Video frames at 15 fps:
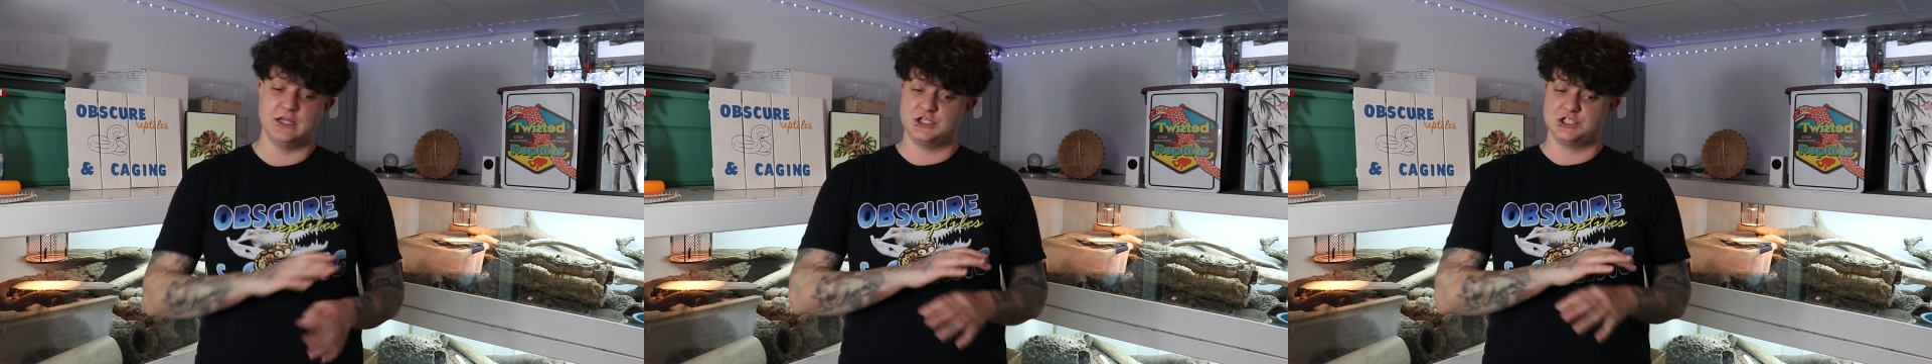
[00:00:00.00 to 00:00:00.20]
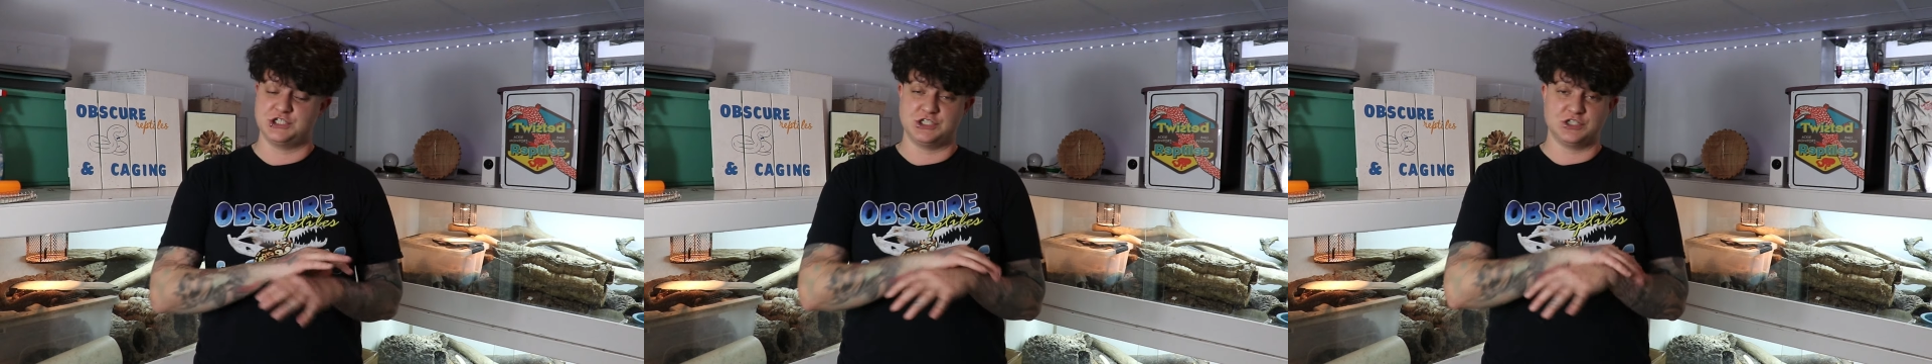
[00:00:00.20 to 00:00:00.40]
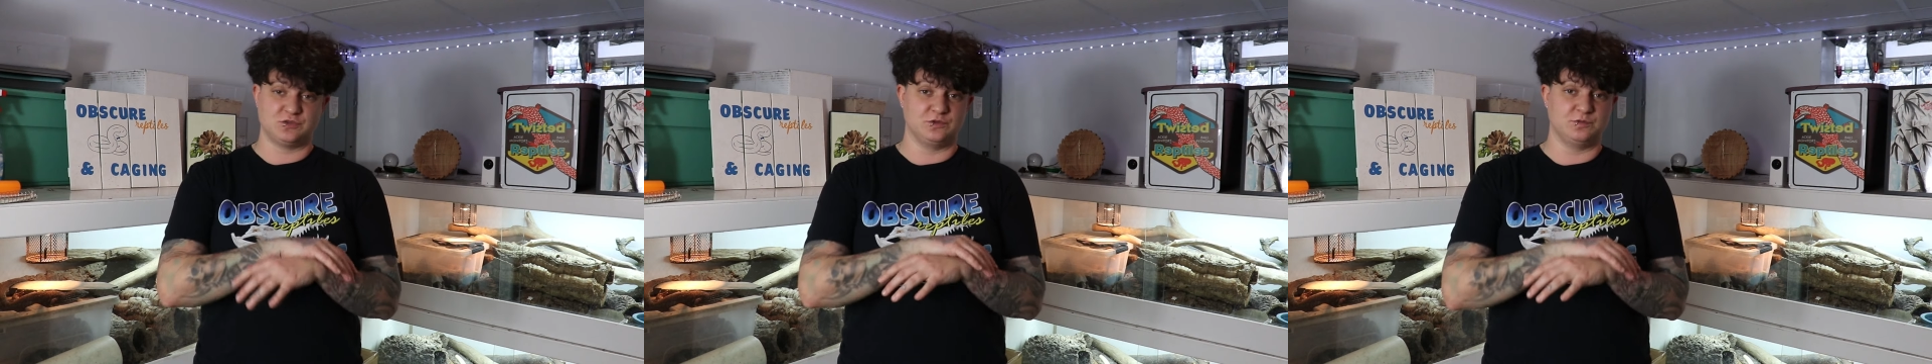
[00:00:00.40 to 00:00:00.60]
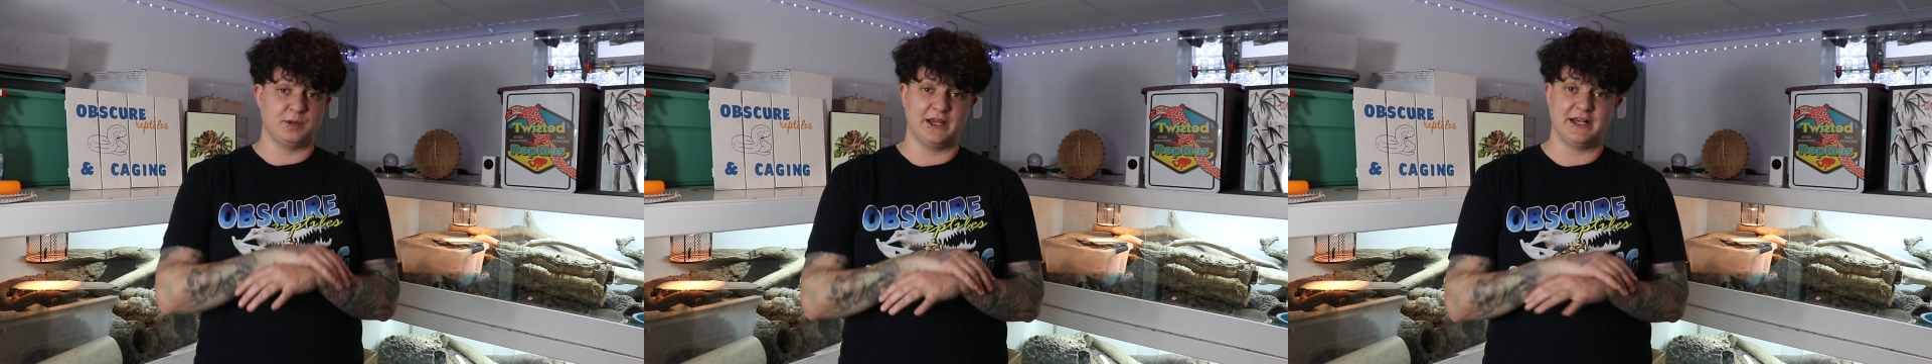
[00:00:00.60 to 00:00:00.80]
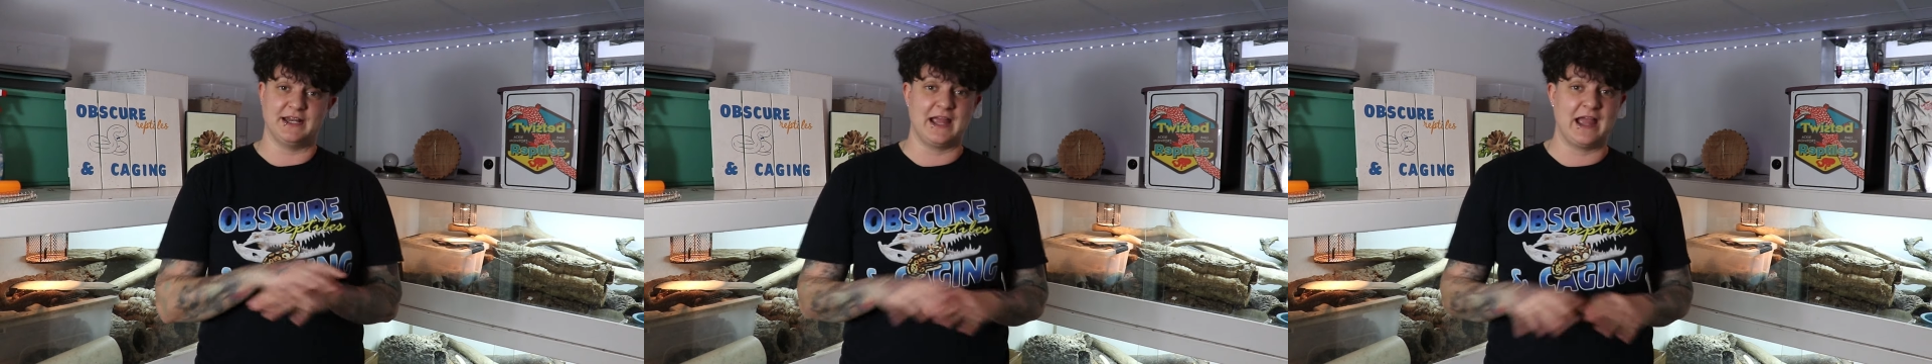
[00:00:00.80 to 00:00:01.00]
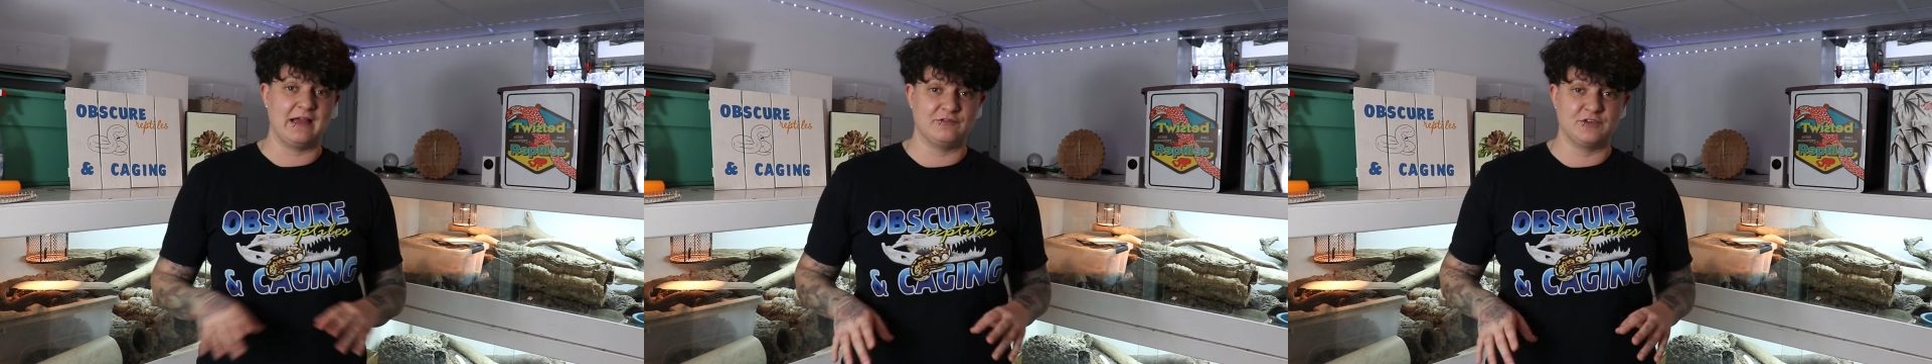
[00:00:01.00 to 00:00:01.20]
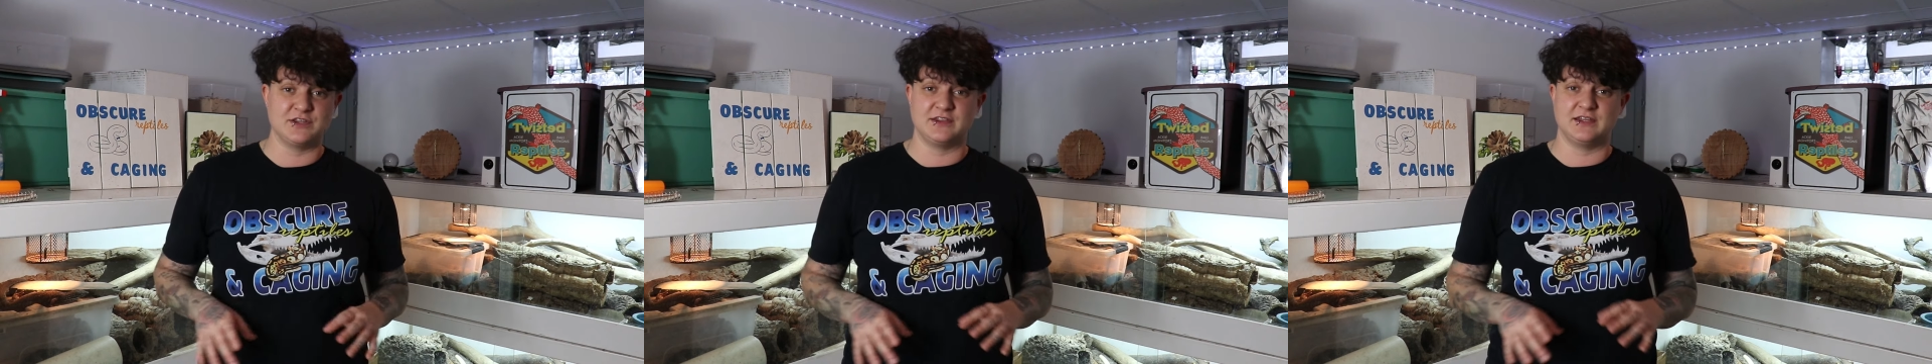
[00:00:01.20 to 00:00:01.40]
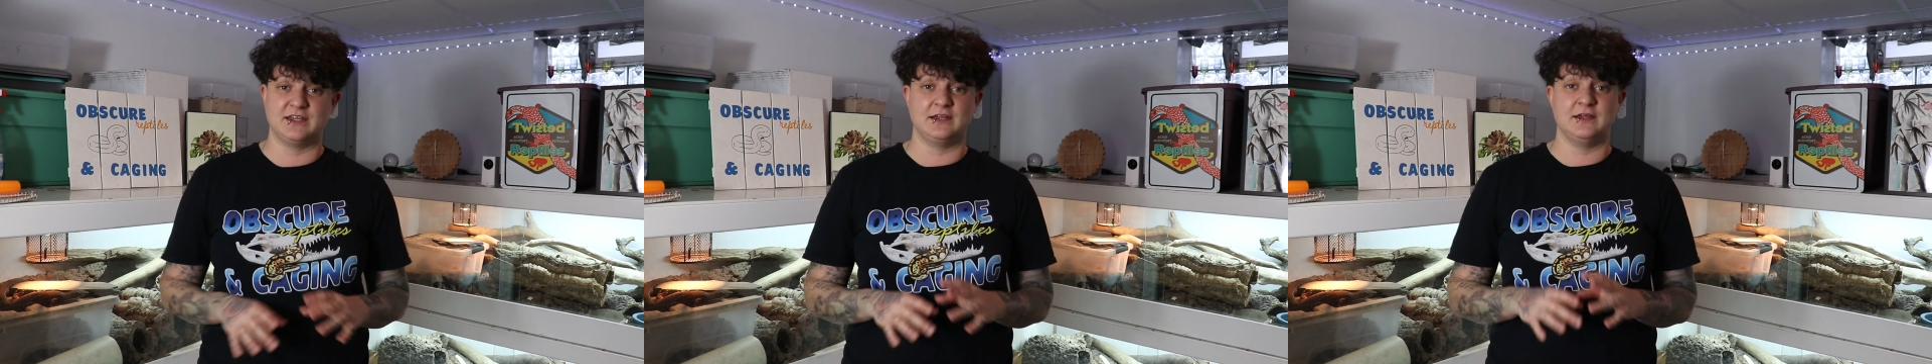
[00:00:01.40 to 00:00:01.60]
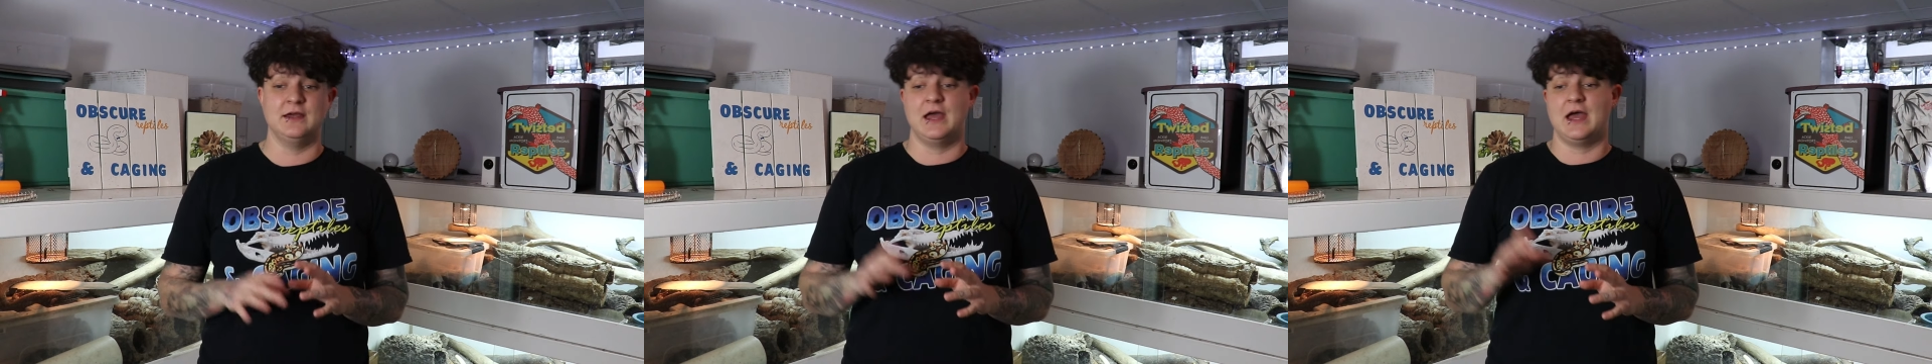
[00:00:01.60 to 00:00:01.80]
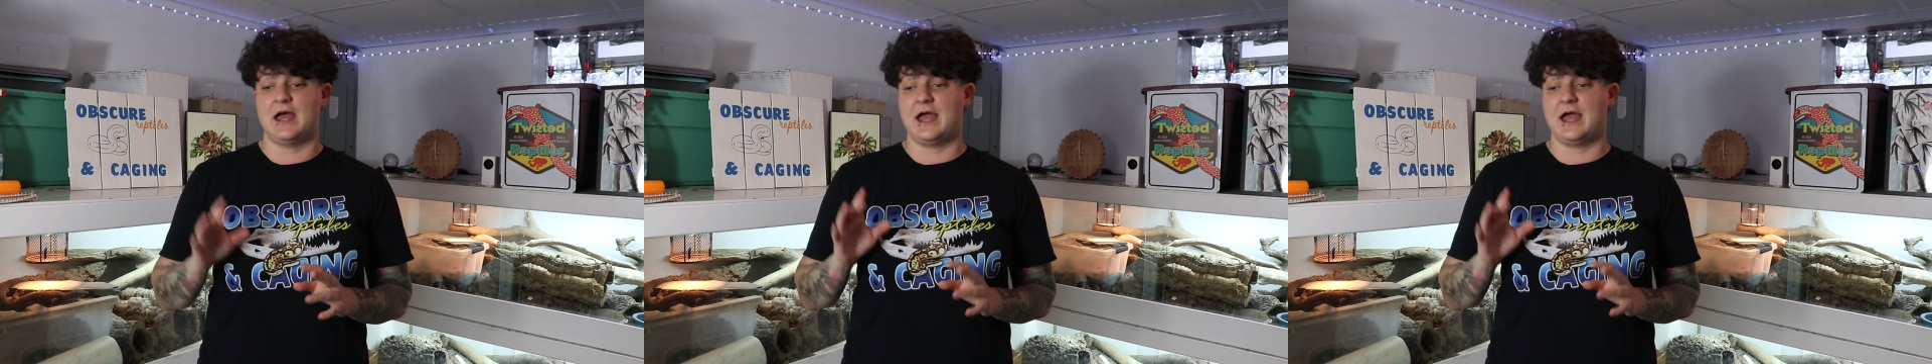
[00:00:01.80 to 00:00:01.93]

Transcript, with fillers: She just was biting everything